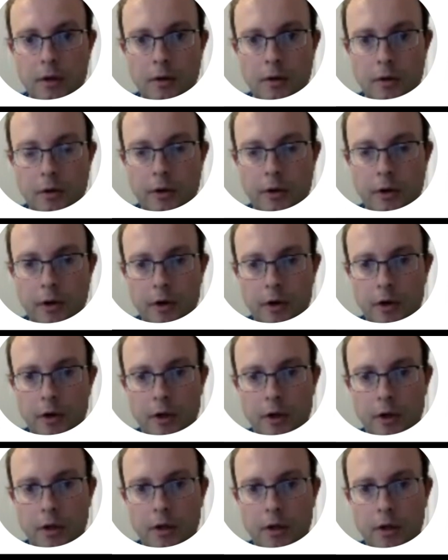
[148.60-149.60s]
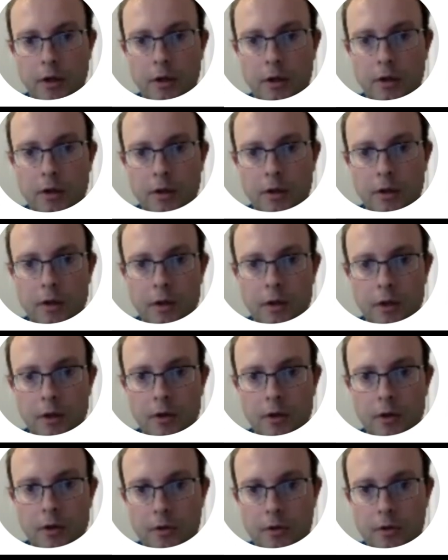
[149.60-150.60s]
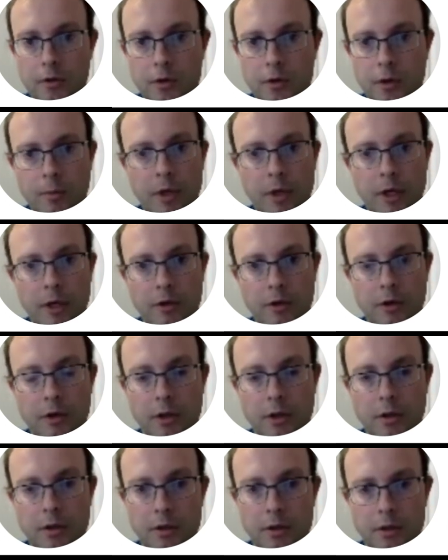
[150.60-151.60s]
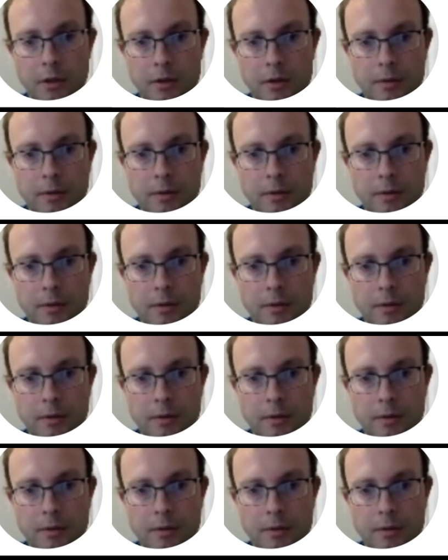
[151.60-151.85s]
or you can use the matrix.